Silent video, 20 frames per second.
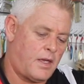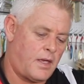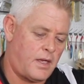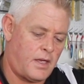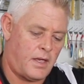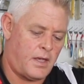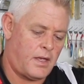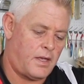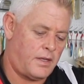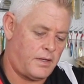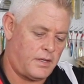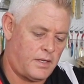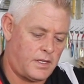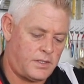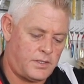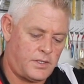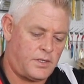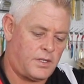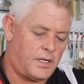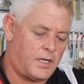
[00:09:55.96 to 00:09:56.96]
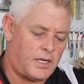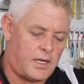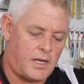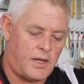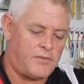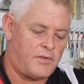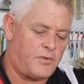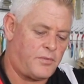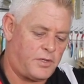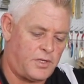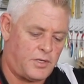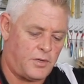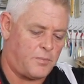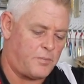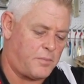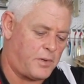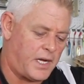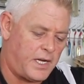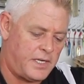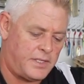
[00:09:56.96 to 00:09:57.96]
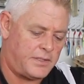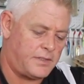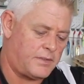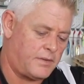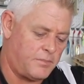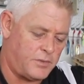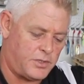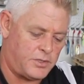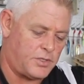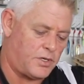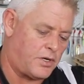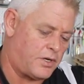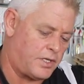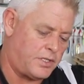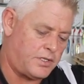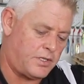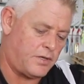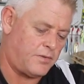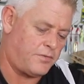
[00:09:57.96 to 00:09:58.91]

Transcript: And that you're going to cover with your bait, majority